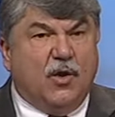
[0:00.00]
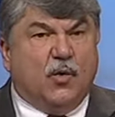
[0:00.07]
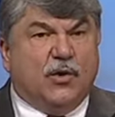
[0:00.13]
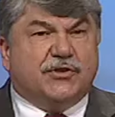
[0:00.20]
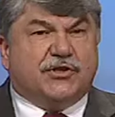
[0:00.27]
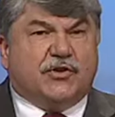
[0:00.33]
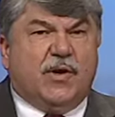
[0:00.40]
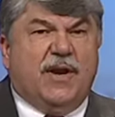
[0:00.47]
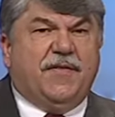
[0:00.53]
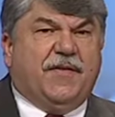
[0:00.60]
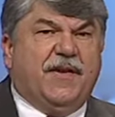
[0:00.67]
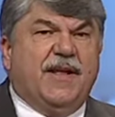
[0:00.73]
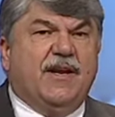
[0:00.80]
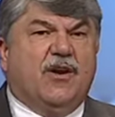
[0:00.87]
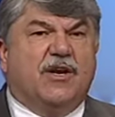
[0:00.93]
We're
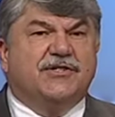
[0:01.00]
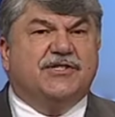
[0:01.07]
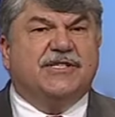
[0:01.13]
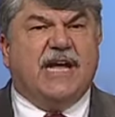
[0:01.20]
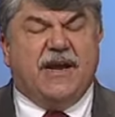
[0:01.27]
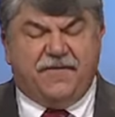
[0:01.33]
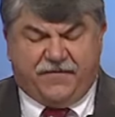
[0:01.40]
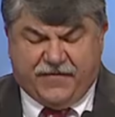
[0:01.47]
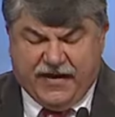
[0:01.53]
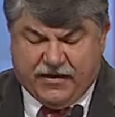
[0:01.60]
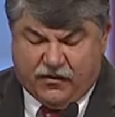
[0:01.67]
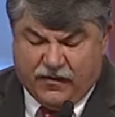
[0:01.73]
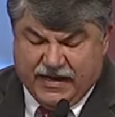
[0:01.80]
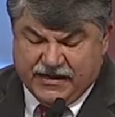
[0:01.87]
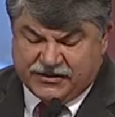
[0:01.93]
strengthening our state
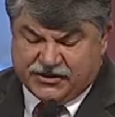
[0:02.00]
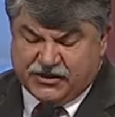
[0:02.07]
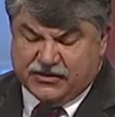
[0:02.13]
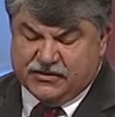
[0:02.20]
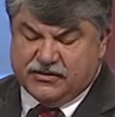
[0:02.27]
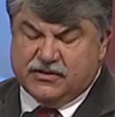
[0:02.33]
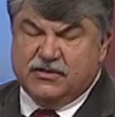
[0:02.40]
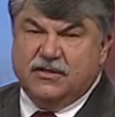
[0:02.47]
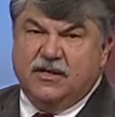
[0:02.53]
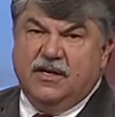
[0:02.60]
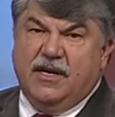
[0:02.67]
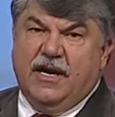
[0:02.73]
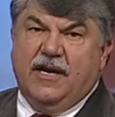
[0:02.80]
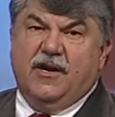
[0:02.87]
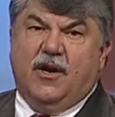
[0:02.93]
federations
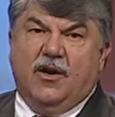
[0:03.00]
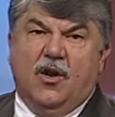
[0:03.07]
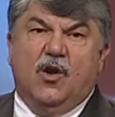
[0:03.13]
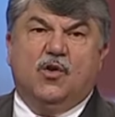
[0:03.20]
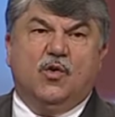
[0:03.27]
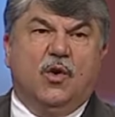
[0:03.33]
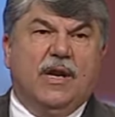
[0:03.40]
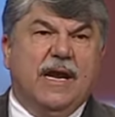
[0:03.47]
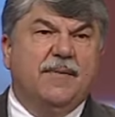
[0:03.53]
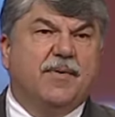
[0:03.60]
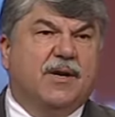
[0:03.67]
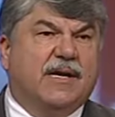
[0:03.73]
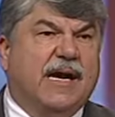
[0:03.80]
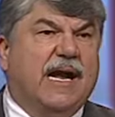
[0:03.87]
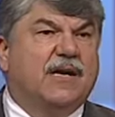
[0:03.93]
and our local
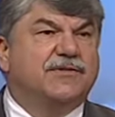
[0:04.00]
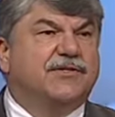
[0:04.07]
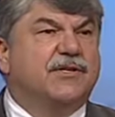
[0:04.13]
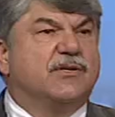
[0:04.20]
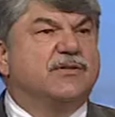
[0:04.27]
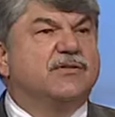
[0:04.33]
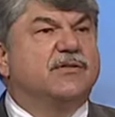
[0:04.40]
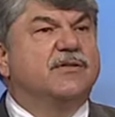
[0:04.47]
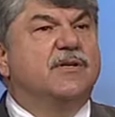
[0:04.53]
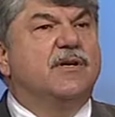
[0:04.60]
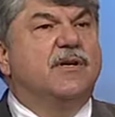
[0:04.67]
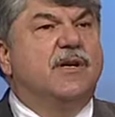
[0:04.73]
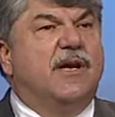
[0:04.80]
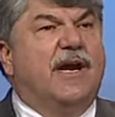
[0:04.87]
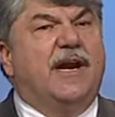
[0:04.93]
labor councils.
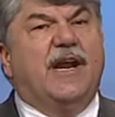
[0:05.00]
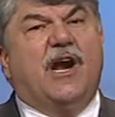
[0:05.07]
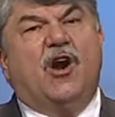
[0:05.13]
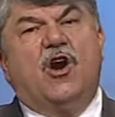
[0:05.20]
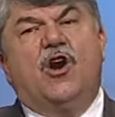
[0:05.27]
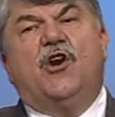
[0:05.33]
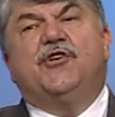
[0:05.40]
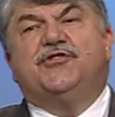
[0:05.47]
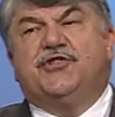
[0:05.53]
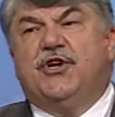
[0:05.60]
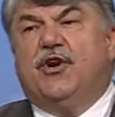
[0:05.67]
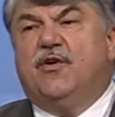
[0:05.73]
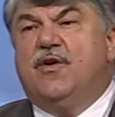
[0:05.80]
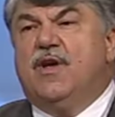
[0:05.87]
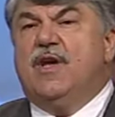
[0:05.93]
And I urge
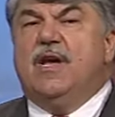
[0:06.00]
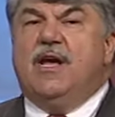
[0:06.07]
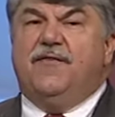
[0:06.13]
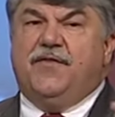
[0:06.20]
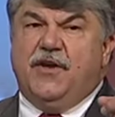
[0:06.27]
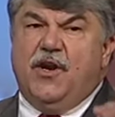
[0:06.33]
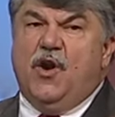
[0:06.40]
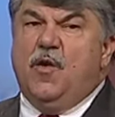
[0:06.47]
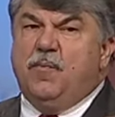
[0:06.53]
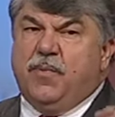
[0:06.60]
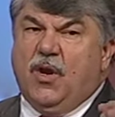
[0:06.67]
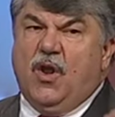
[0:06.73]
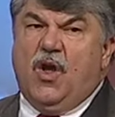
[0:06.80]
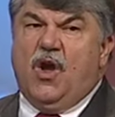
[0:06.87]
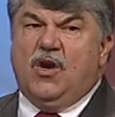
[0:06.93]
you, if you don't
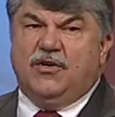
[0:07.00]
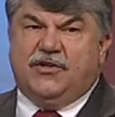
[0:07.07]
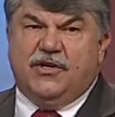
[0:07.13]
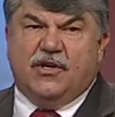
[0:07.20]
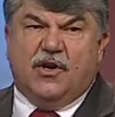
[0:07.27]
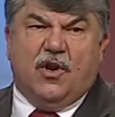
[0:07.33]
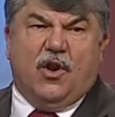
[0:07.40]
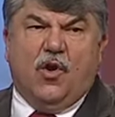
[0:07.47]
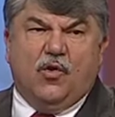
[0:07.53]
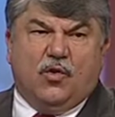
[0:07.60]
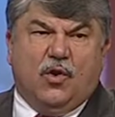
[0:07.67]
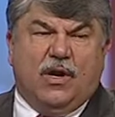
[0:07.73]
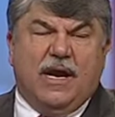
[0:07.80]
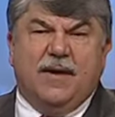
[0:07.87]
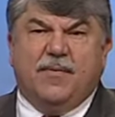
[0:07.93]
belong to your
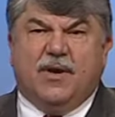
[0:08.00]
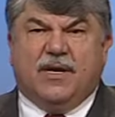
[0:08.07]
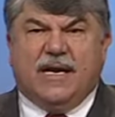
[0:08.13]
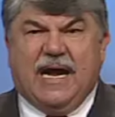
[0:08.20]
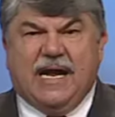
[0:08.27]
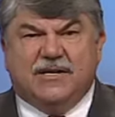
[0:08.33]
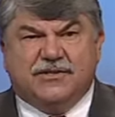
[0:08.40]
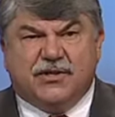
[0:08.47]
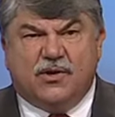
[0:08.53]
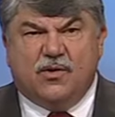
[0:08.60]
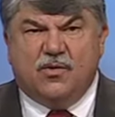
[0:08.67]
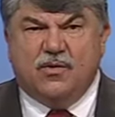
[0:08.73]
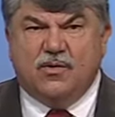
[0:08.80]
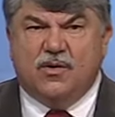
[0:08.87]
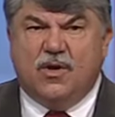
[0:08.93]
local labor
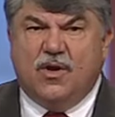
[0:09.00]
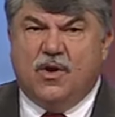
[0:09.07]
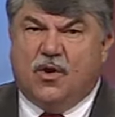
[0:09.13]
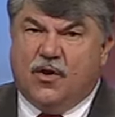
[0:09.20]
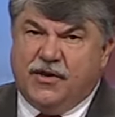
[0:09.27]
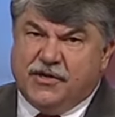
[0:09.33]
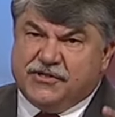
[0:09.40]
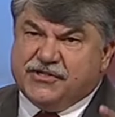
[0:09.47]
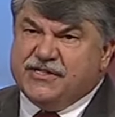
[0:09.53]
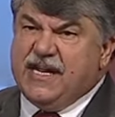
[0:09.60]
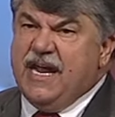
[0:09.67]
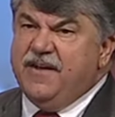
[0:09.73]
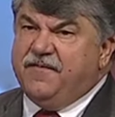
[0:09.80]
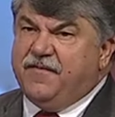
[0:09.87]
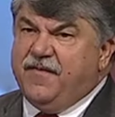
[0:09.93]
council or your
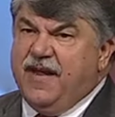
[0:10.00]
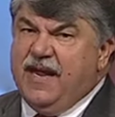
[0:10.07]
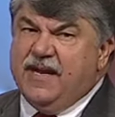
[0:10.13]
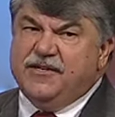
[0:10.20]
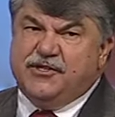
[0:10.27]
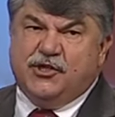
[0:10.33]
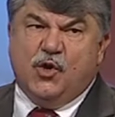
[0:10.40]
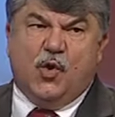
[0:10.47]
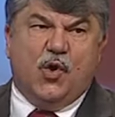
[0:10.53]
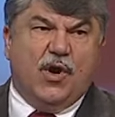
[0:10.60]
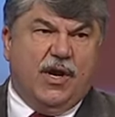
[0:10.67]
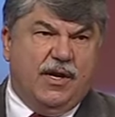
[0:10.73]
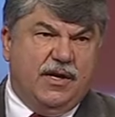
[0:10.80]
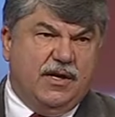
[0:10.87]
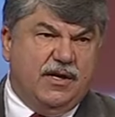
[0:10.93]
state fed,
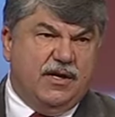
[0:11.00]
join.